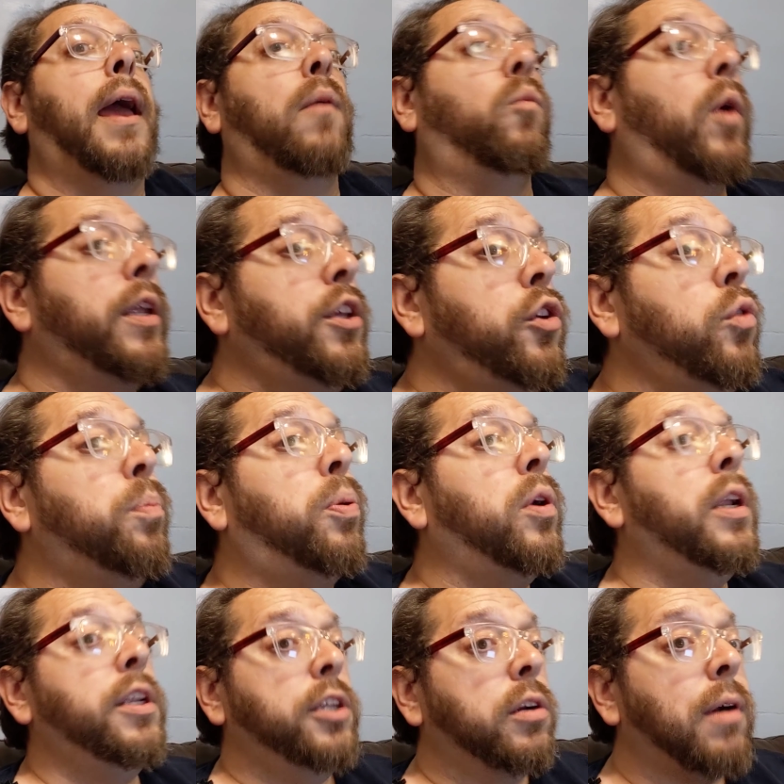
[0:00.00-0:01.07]
And when you
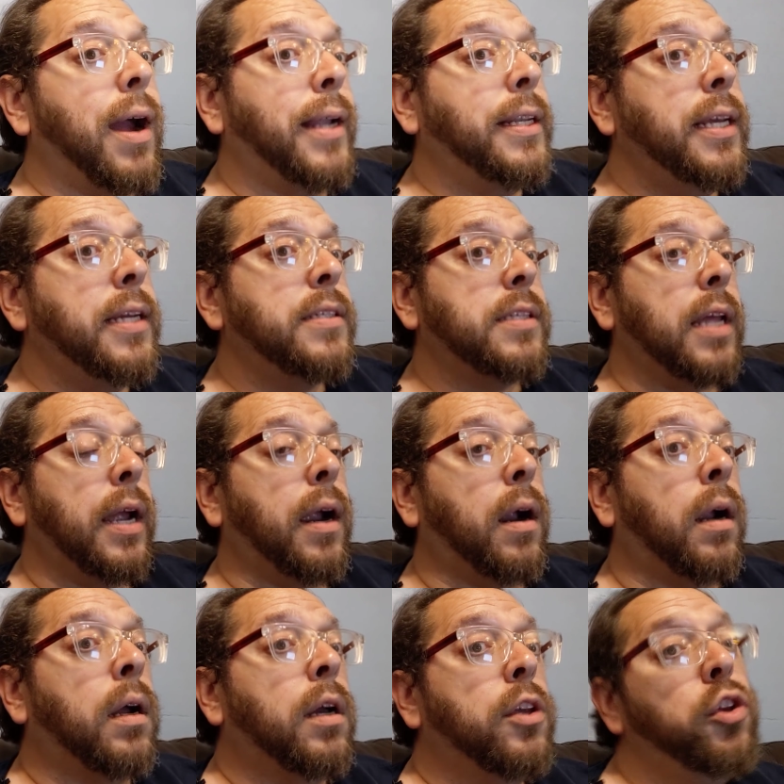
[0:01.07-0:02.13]
put in your ideas
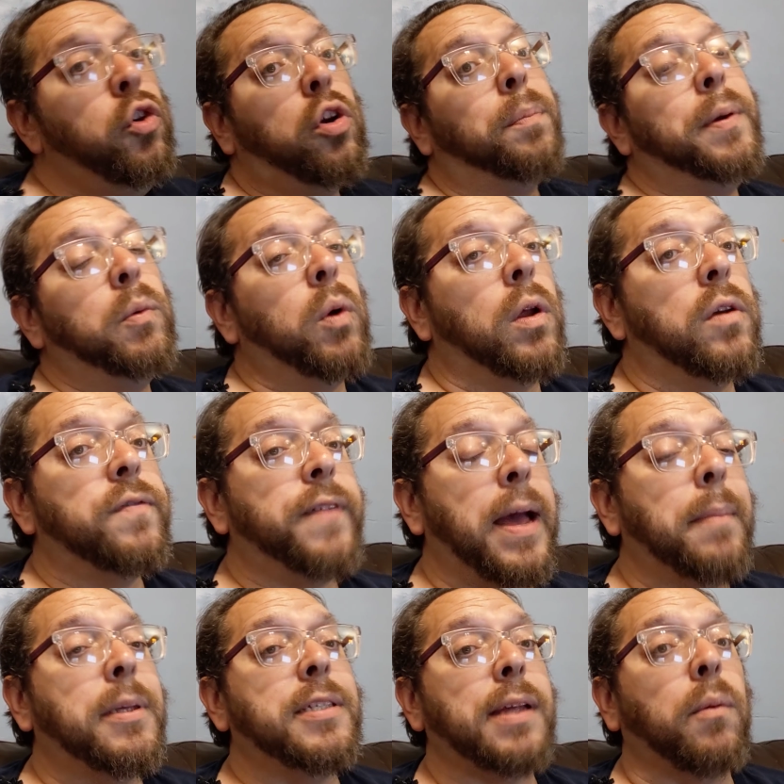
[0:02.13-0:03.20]
there, you could be one of those
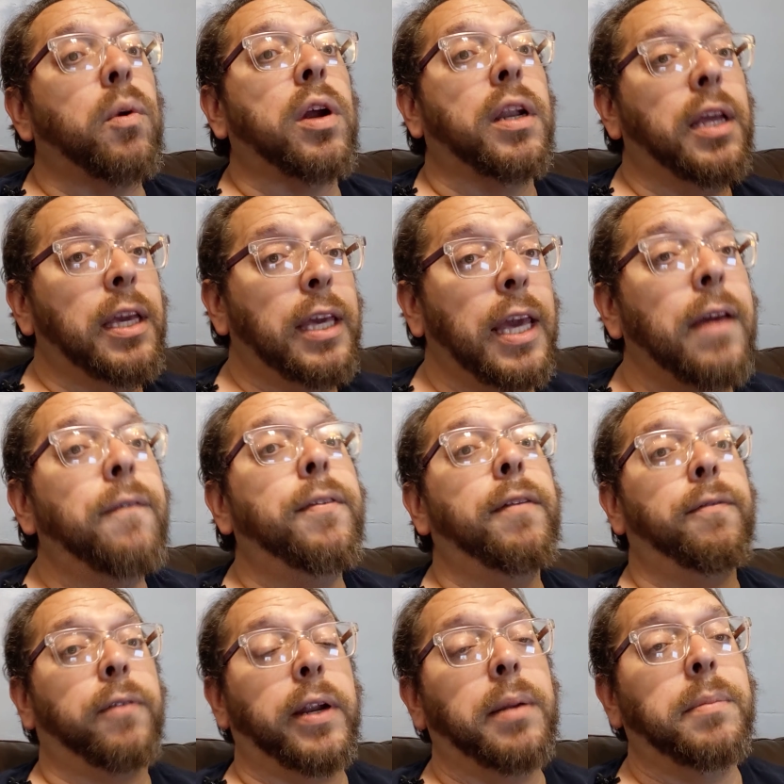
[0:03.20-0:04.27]
families that we're going to give
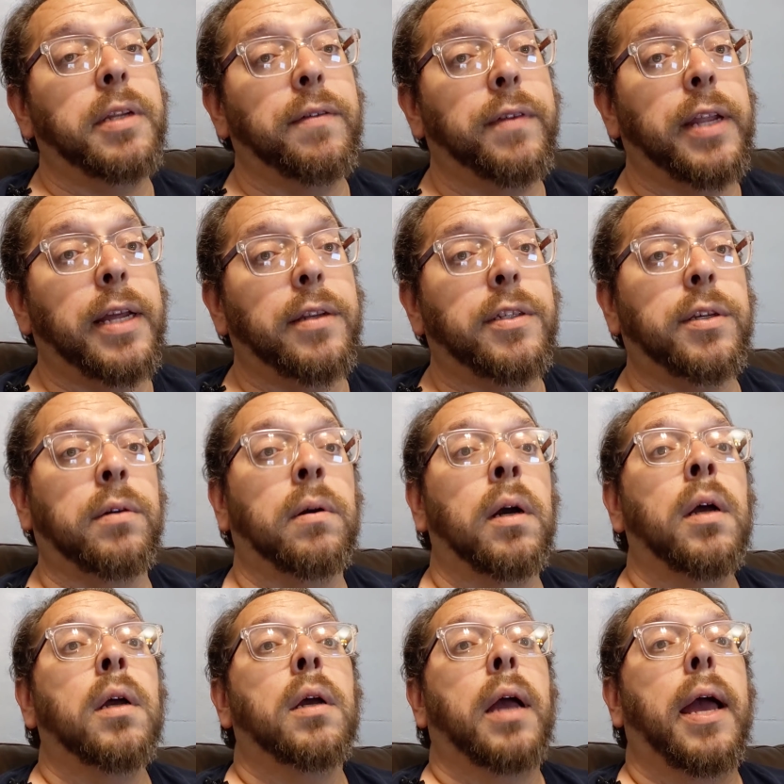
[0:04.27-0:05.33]
the freedom dividend to."
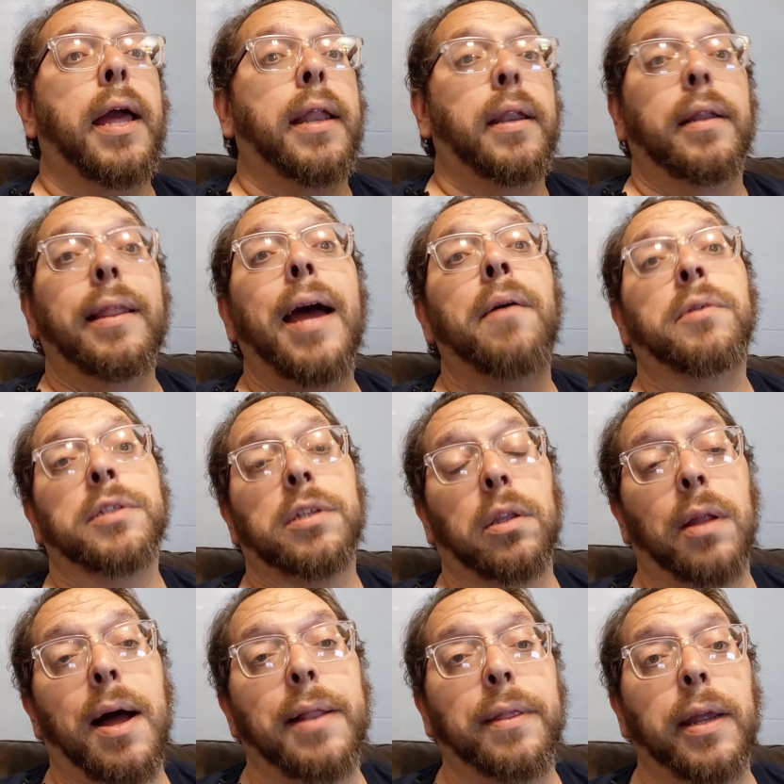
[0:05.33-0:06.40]
And that was
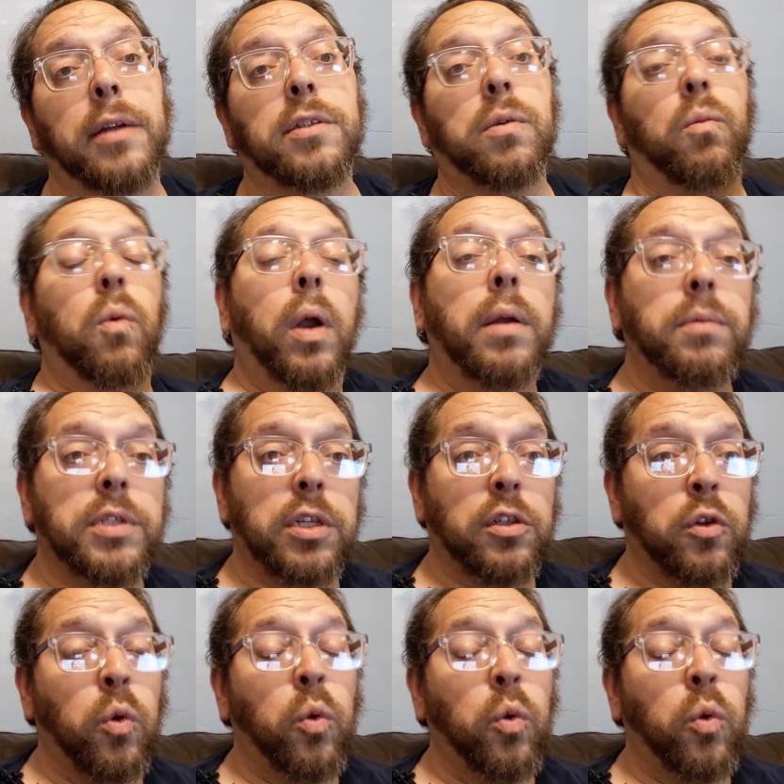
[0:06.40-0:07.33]
a lot there. So one, it was a